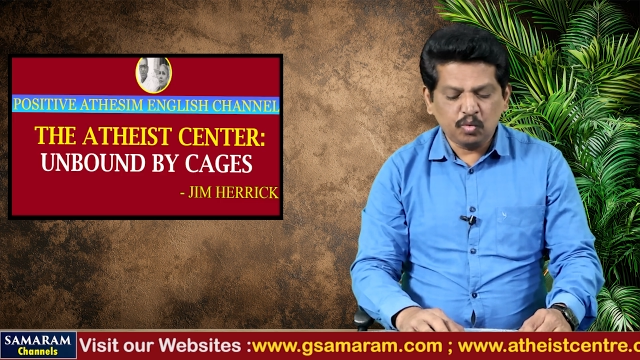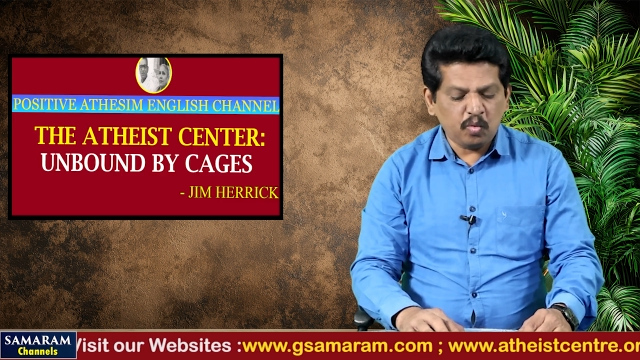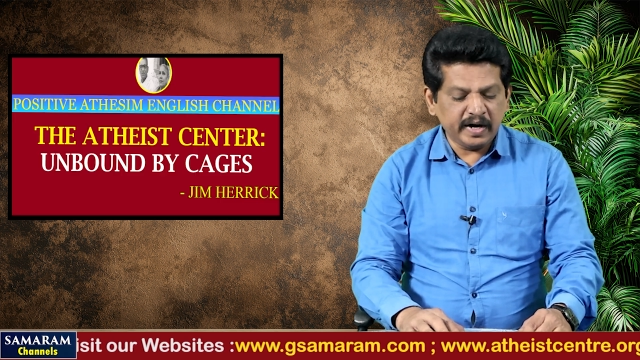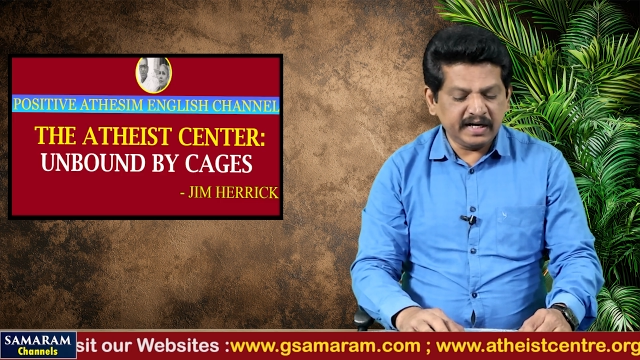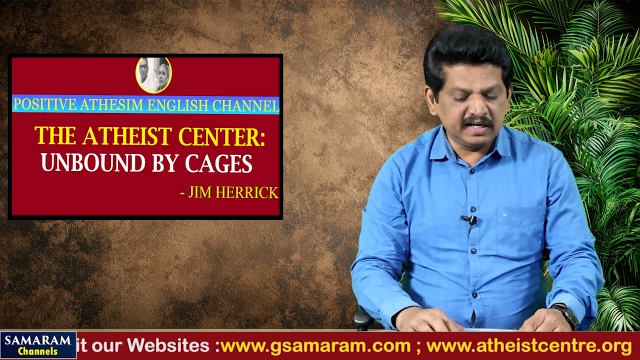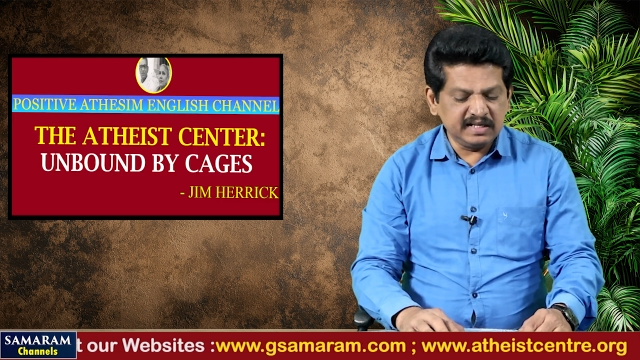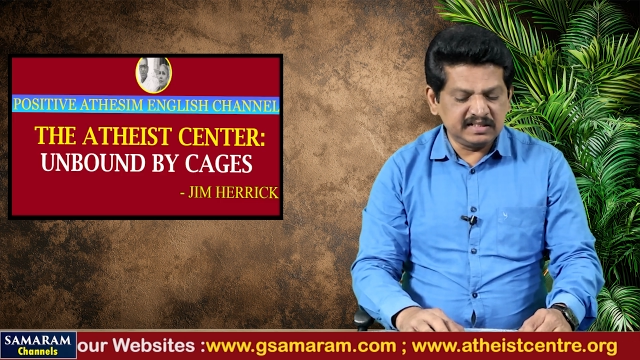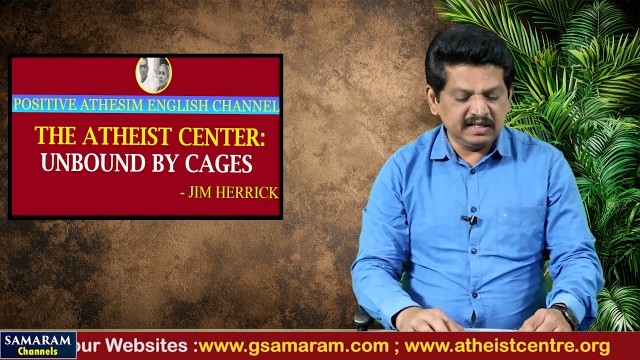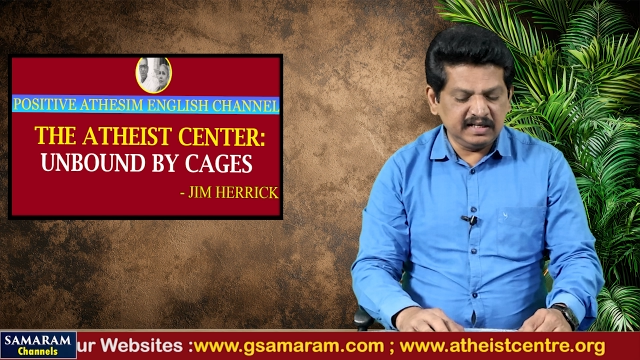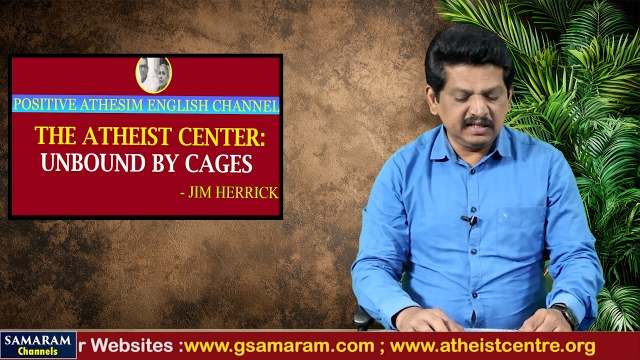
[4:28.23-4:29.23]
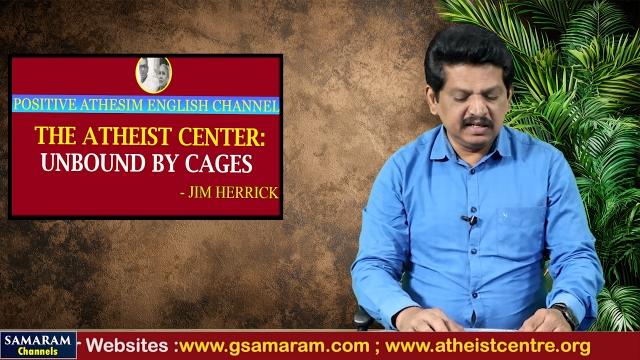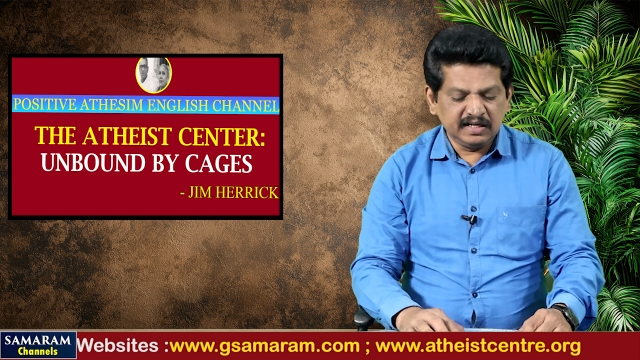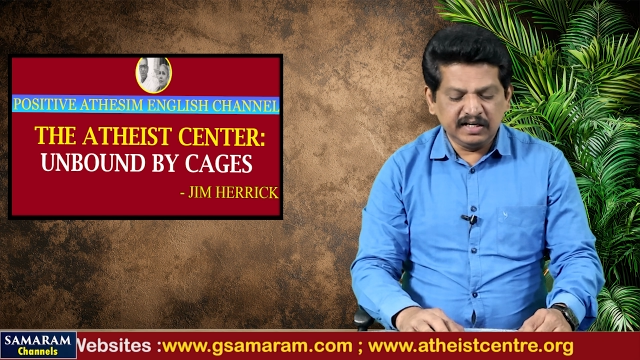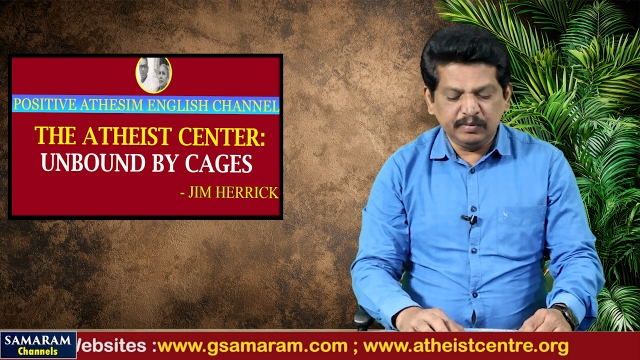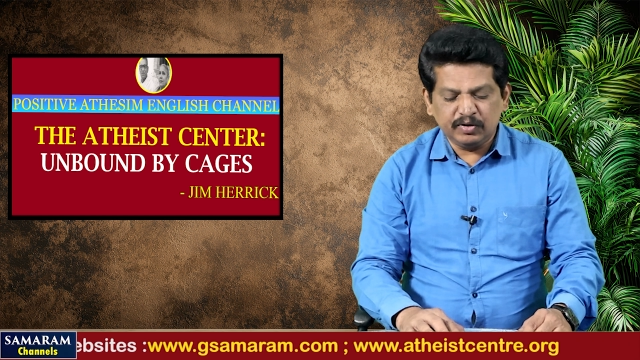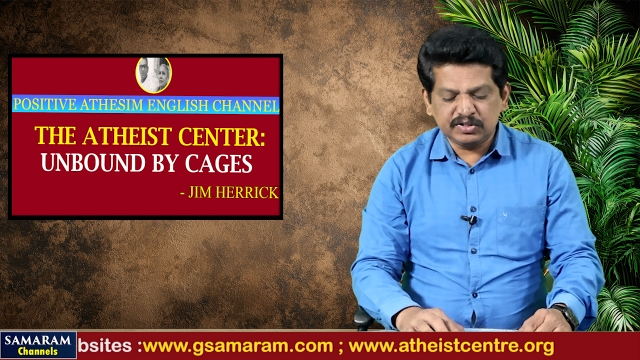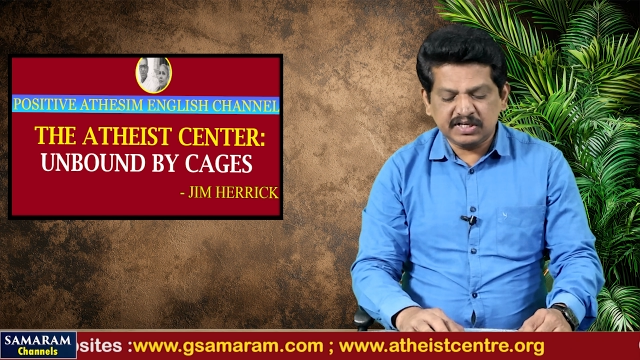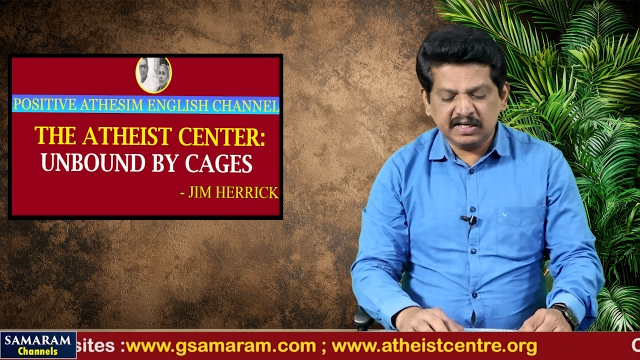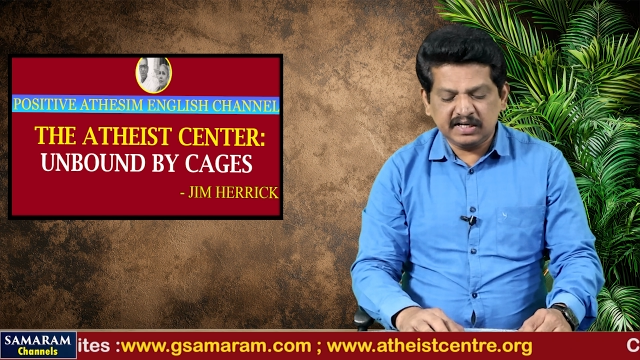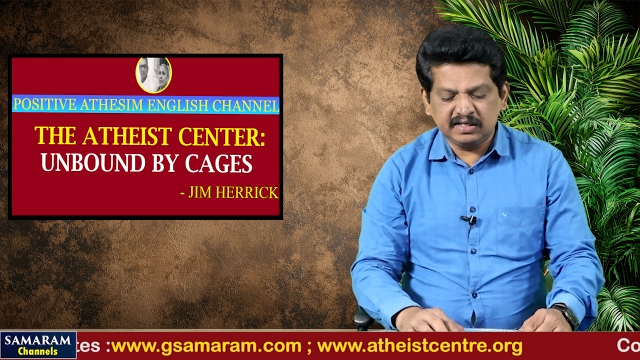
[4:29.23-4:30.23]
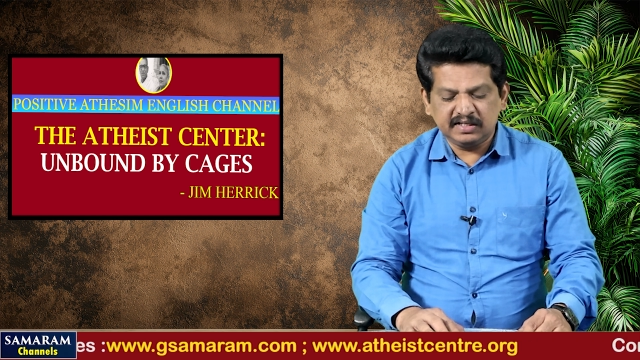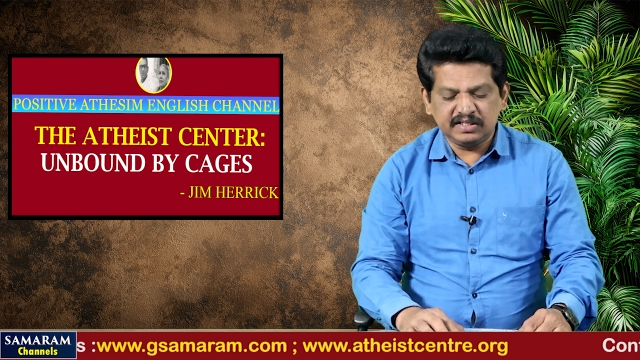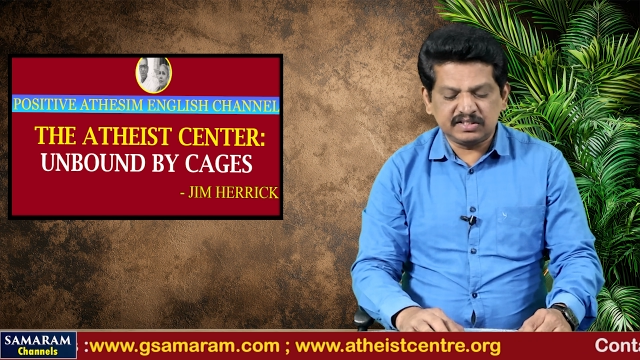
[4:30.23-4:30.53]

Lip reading: quite easily, demonstrating that the